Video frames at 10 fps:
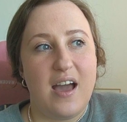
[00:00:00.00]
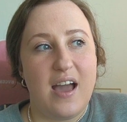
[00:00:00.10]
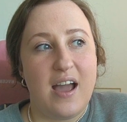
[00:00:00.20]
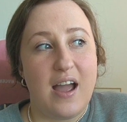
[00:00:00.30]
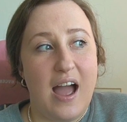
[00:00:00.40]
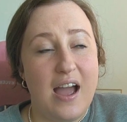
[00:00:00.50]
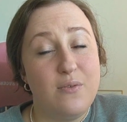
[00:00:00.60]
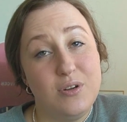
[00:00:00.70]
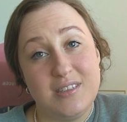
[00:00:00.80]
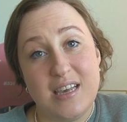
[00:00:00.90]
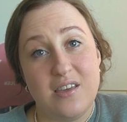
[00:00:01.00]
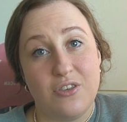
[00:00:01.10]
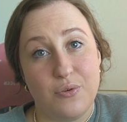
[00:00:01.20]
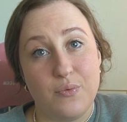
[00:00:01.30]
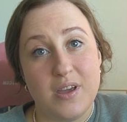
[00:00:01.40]
I, I would say
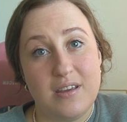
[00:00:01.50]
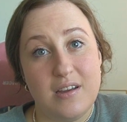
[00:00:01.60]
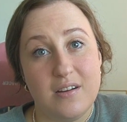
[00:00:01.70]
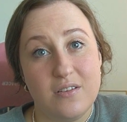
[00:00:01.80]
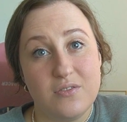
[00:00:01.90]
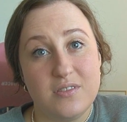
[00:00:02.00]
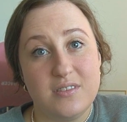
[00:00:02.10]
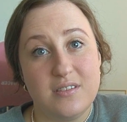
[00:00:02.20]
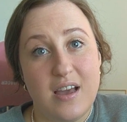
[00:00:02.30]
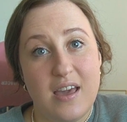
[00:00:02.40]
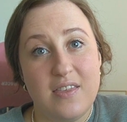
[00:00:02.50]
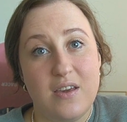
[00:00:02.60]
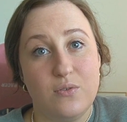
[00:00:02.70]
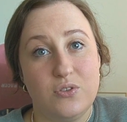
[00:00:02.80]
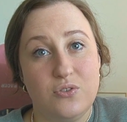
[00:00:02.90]
three years. I think
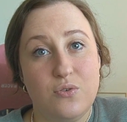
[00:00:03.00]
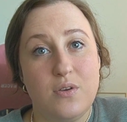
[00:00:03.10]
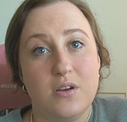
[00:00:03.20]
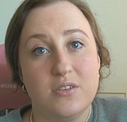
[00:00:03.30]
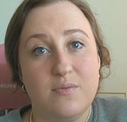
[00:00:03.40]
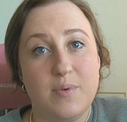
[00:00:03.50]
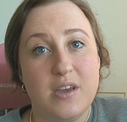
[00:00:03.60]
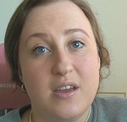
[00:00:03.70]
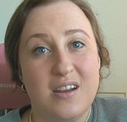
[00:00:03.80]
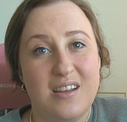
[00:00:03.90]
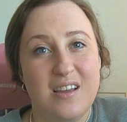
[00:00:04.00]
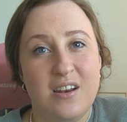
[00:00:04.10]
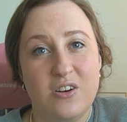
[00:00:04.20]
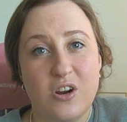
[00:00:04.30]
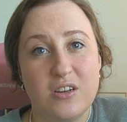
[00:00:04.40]
it was two years of being in a, in
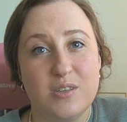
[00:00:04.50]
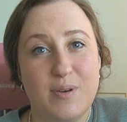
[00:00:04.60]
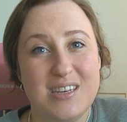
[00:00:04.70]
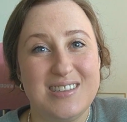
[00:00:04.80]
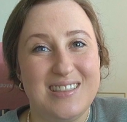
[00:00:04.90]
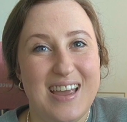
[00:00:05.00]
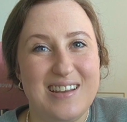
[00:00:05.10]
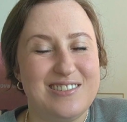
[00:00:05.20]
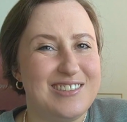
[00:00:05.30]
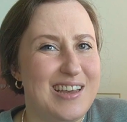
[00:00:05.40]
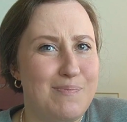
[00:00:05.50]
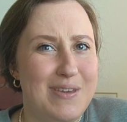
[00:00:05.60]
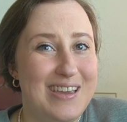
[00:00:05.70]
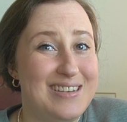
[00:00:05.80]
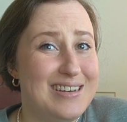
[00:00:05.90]
a dark space and like just like
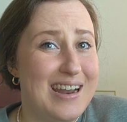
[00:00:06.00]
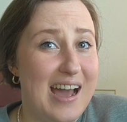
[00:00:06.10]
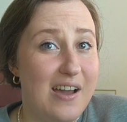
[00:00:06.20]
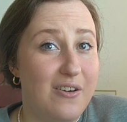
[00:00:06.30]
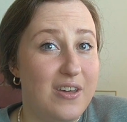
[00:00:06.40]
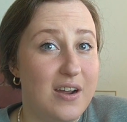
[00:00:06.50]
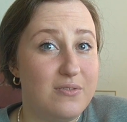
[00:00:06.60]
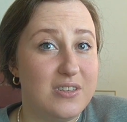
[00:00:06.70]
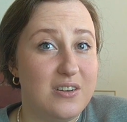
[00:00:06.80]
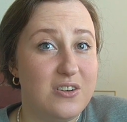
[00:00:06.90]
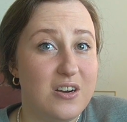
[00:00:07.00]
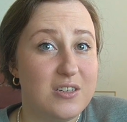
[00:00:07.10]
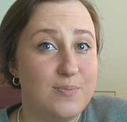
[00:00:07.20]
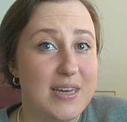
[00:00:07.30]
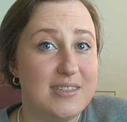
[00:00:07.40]
being in denial that I was in a dark
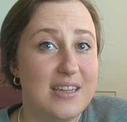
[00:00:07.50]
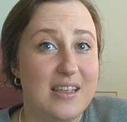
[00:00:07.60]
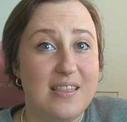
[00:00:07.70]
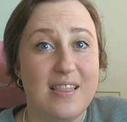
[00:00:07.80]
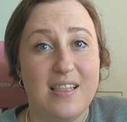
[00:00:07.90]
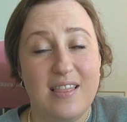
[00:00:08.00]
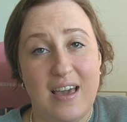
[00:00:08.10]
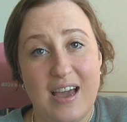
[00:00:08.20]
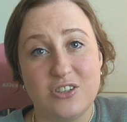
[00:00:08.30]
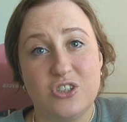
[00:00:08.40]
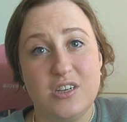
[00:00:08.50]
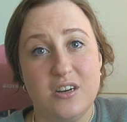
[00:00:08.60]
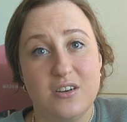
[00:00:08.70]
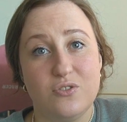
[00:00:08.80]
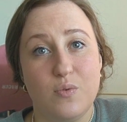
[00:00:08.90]
space. And then last
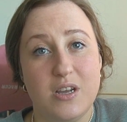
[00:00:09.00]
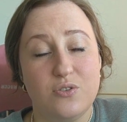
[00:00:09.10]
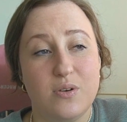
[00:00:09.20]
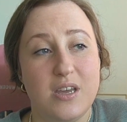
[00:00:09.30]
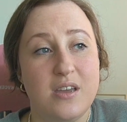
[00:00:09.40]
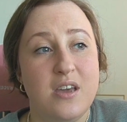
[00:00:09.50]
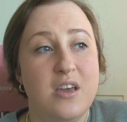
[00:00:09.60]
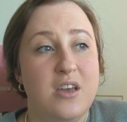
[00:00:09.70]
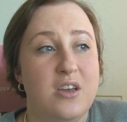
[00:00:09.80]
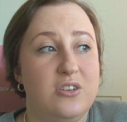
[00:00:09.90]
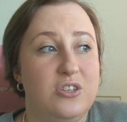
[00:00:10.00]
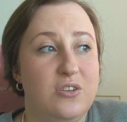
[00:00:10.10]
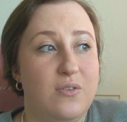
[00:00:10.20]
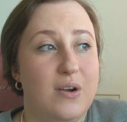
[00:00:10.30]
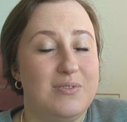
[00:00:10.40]
year,
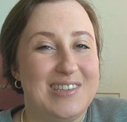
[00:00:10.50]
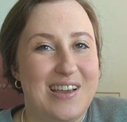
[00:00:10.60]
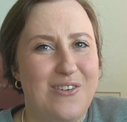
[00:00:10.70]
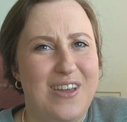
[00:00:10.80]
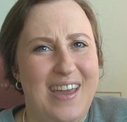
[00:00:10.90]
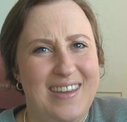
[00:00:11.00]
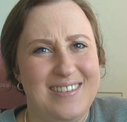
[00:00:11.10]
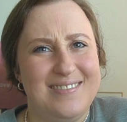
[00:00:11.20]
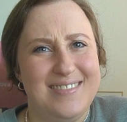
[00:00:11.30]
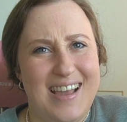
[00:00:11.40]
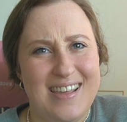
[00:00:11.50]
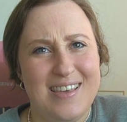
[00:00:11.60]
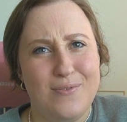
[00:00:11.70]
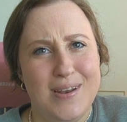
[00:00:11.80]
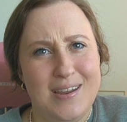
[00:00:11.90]
2022, I was like, okay, I
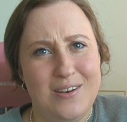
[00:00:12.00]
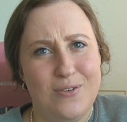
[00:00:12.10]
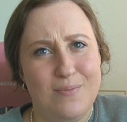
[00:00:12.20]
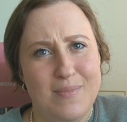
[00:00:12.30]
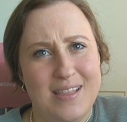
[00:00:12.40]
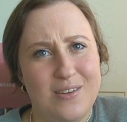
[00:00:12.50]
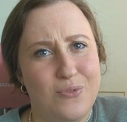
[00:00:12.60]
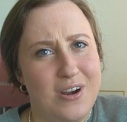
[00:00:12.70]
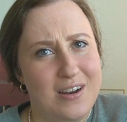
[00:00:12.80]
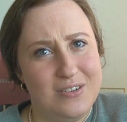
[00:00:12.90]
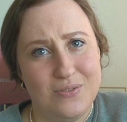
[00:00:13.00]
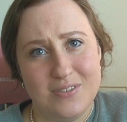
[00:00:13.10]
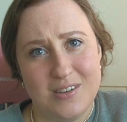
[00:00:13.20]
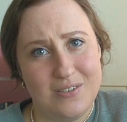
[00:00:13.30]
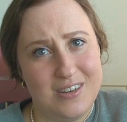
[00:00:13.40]
think we need to admit that we're not doing
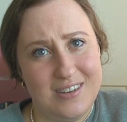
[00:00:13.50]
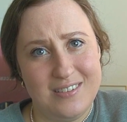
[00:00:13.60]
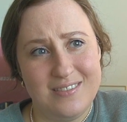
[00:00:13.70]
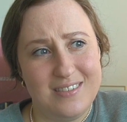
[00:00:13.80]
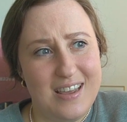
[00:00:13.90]
so good.